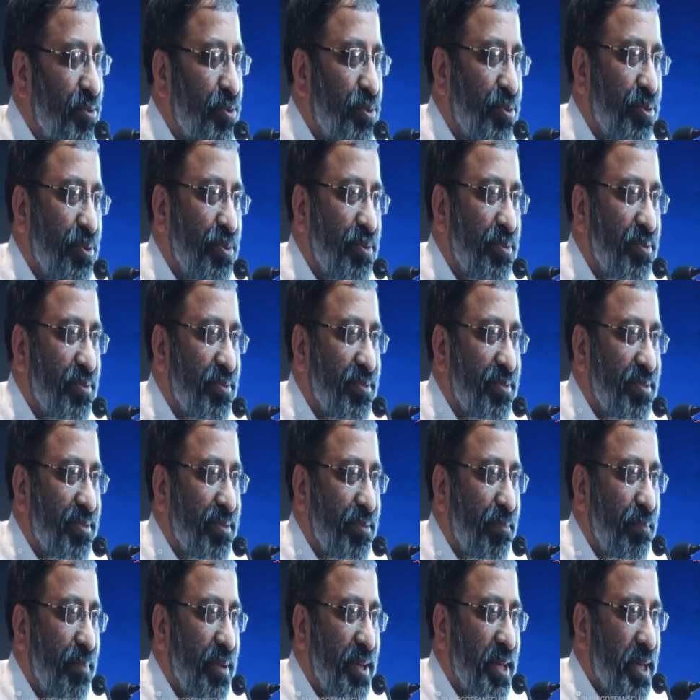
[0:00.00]
who
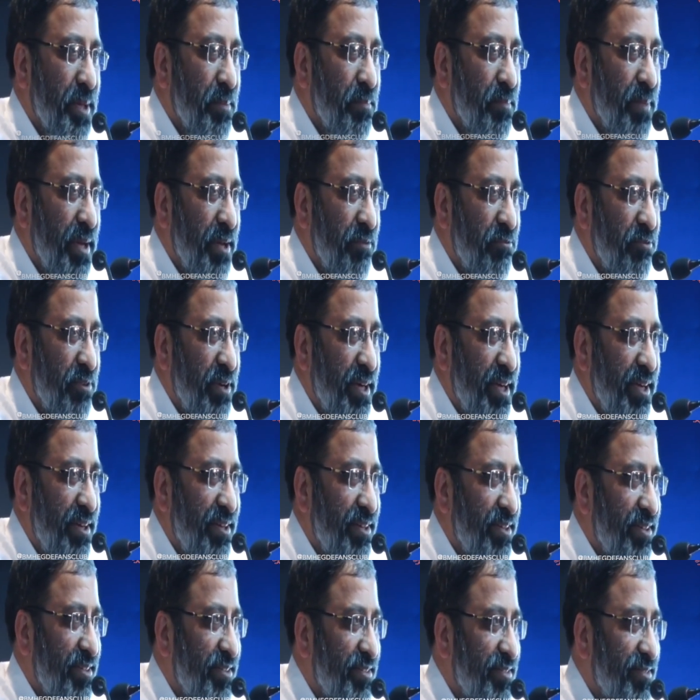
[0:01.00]
became my
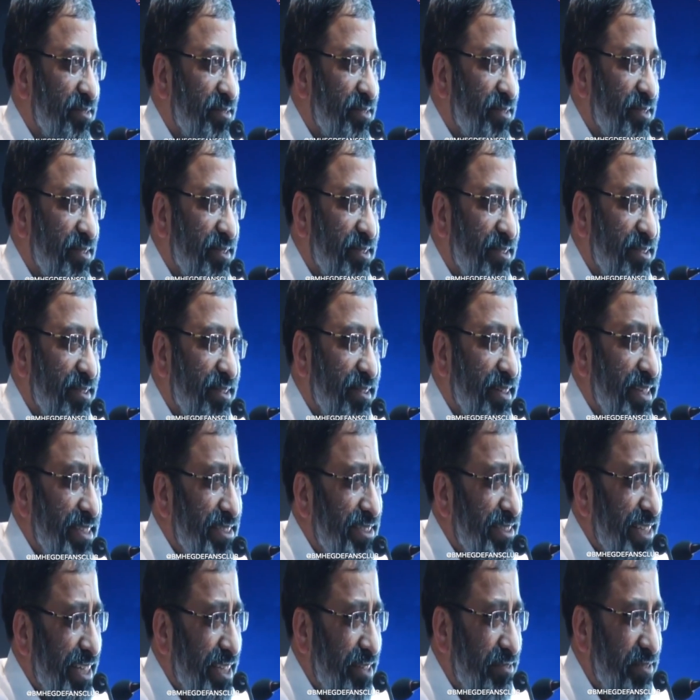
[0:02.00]
friend
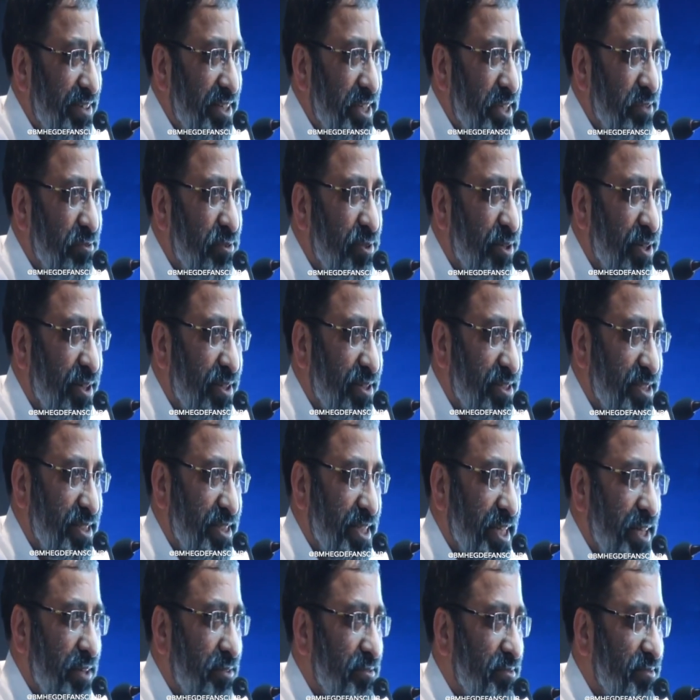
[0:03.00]
less than 24
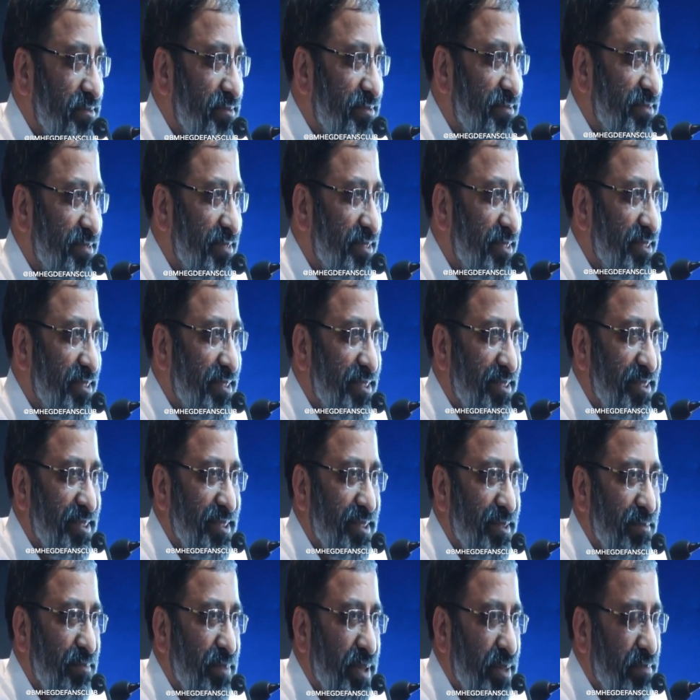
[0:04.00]
hours now,
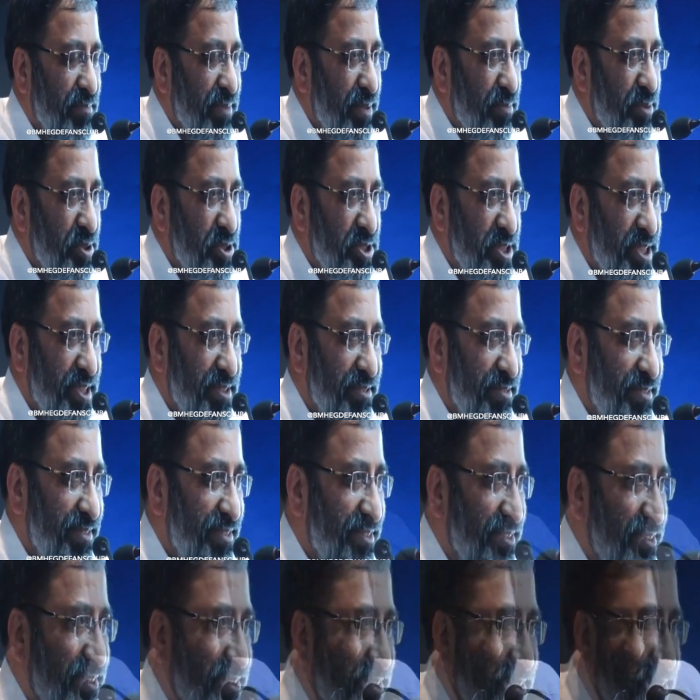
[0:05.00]
Padma
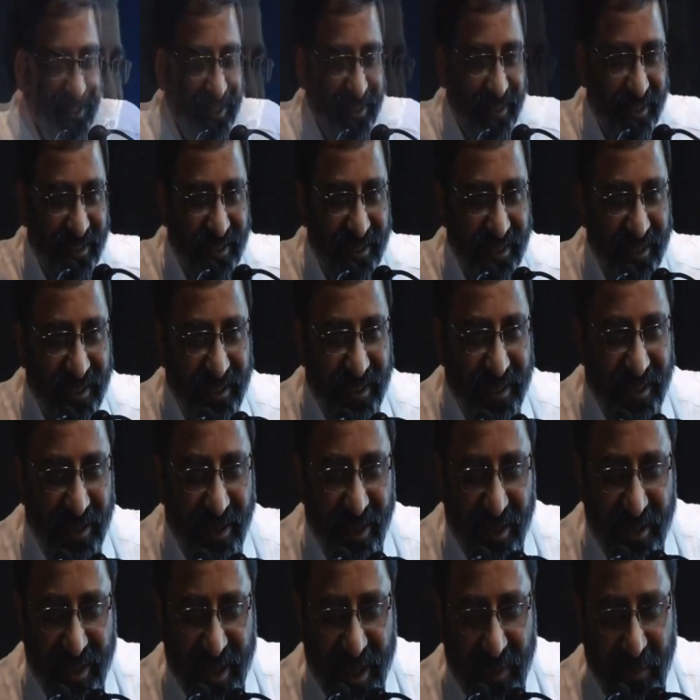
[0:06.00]
Bhushan,
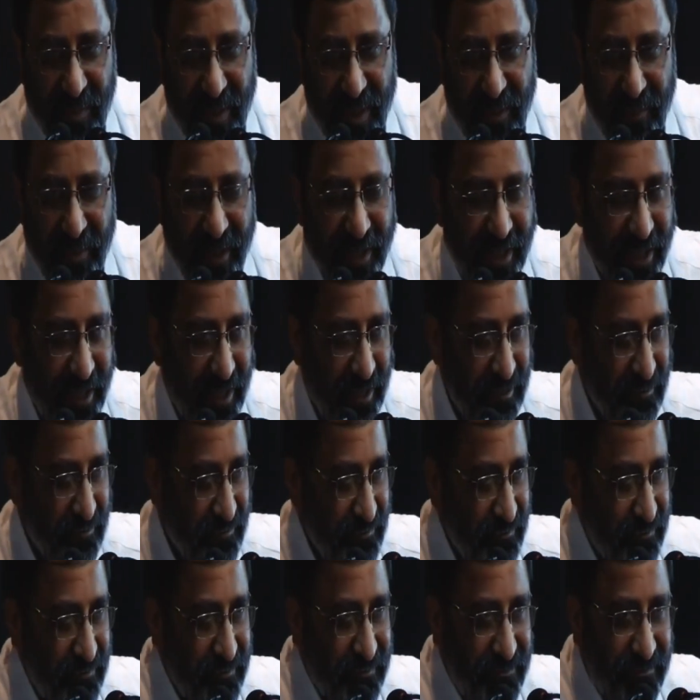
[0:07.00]
Dr.
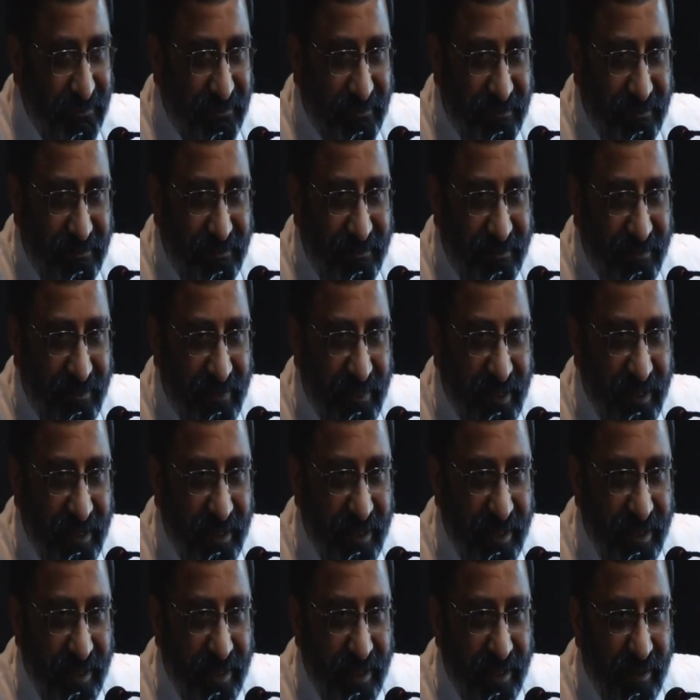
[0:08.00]
bmhegde.
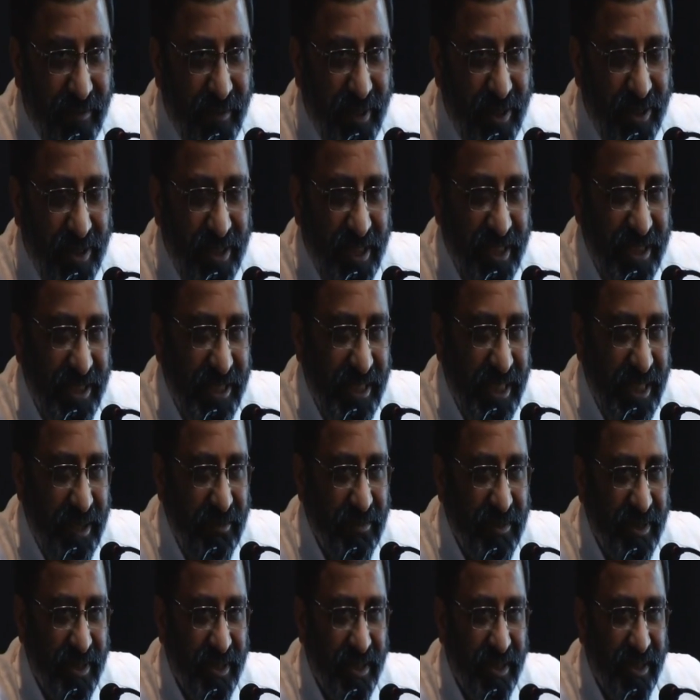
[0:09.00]
Because it
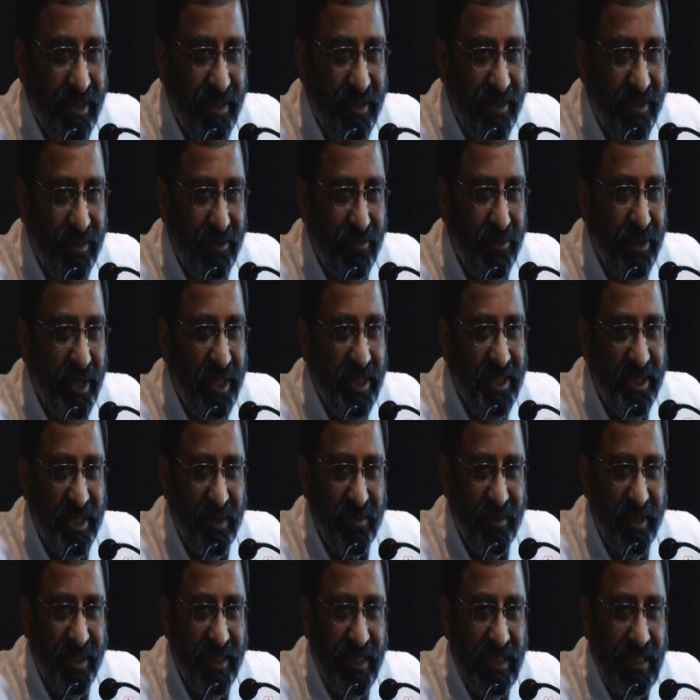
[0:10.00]
seems
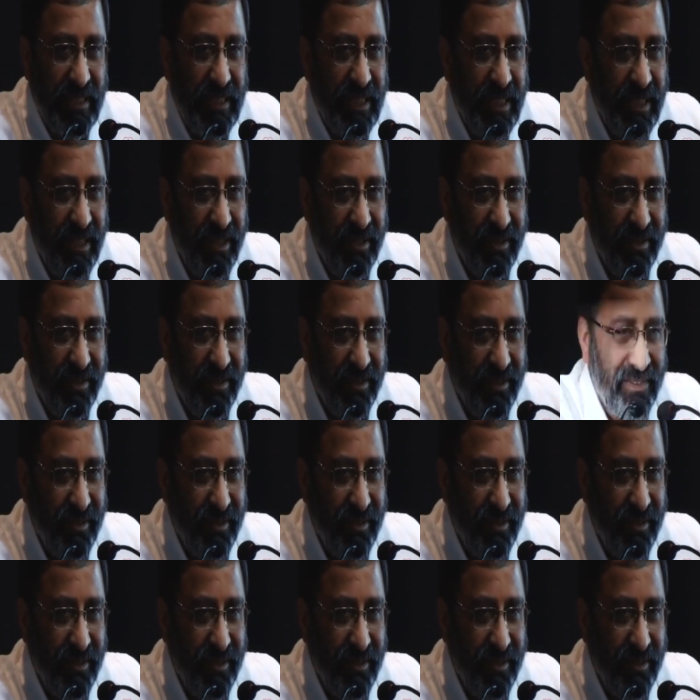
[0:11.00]
friendship doesn't need